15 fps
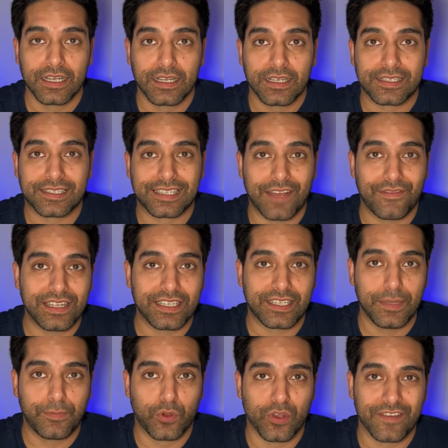
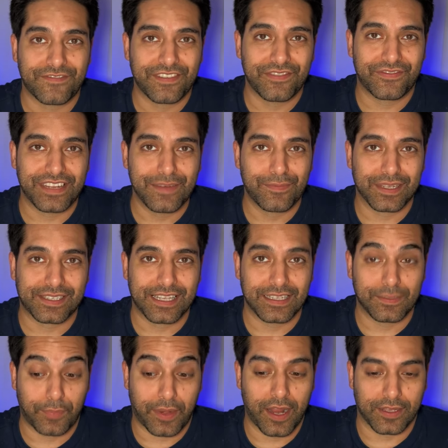
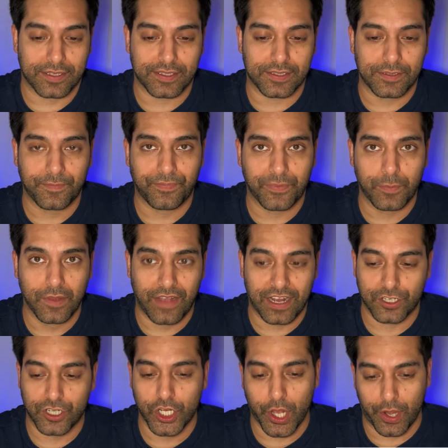70.15% plus we've
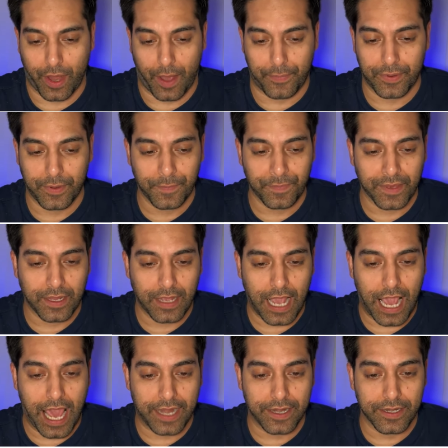actually gone up.
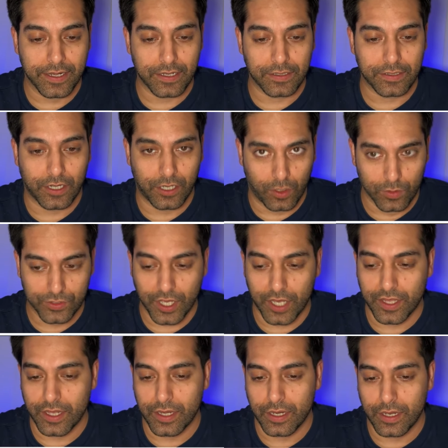And there are also
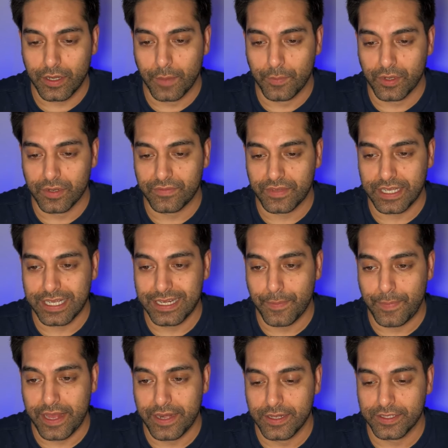other number of
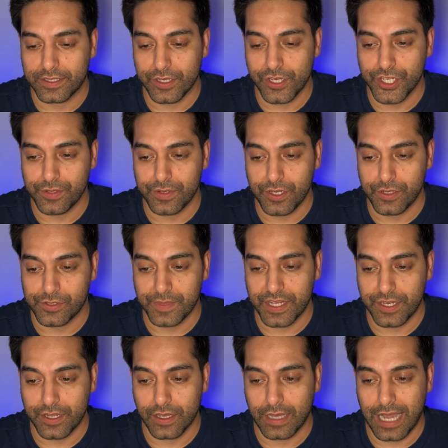independent news
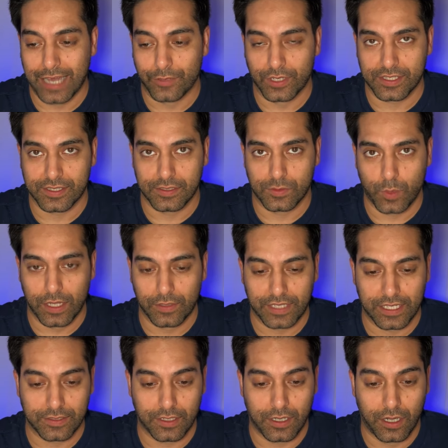media outlets as well
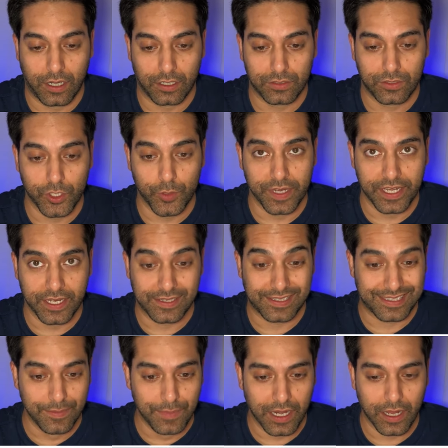that are doing
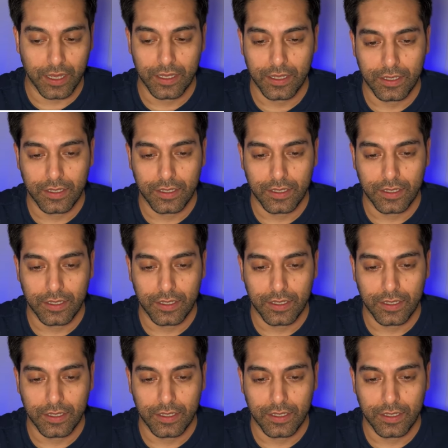similar.